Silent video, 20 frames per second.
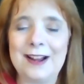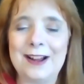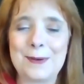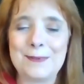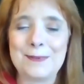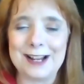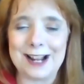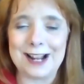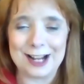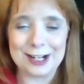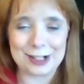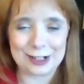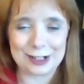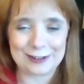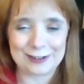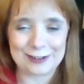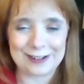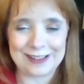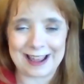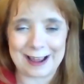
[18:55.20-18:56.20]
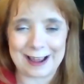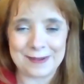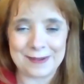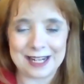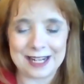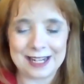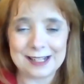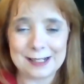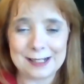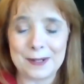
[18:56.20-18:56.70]
I'm not sure what that
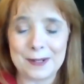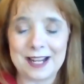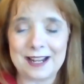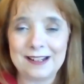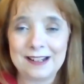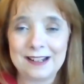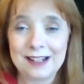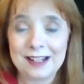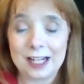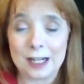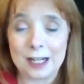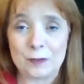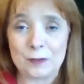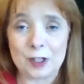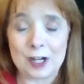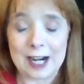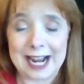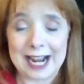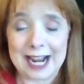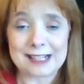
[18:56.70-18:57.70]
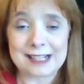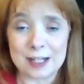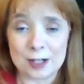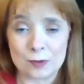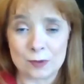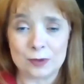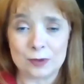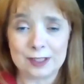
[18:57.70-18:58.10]
means, but if you're asking,